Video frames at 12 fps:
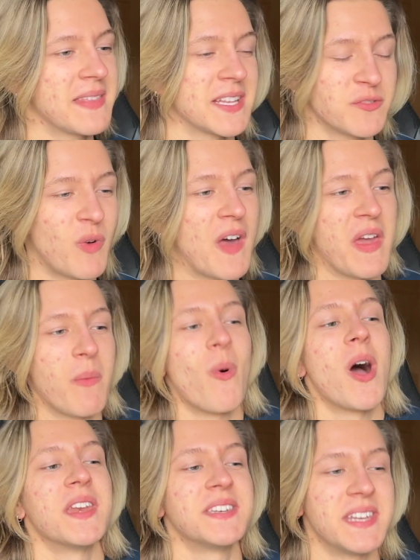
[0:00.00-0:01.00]
That's why they
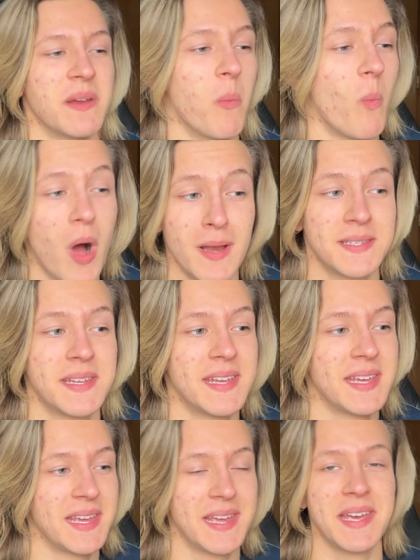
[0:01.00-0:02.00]
didn't want
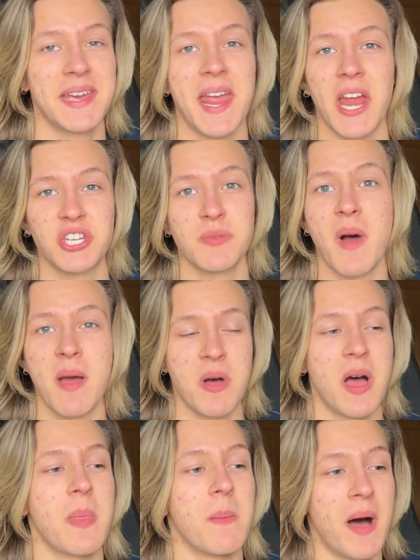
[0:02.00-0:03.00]
Aunt Jemima
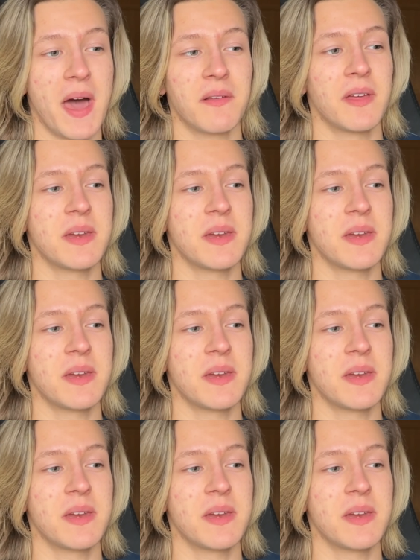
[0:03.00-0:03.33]
on the bottle